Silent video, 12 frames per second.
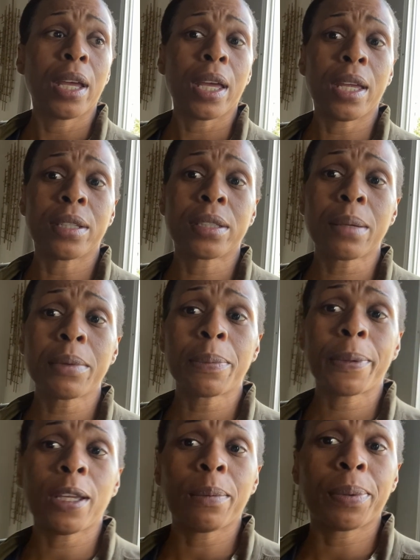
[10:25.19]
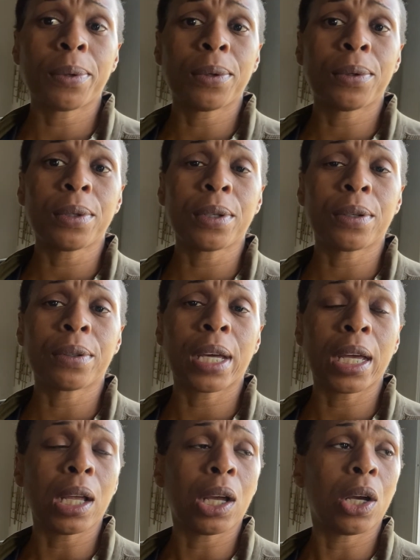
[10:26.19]
And some of the people, you know,
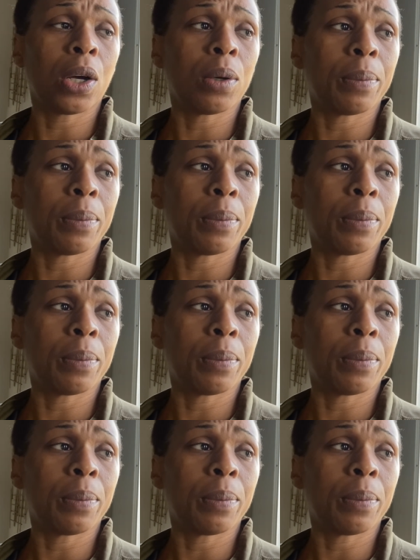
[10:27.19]
not all,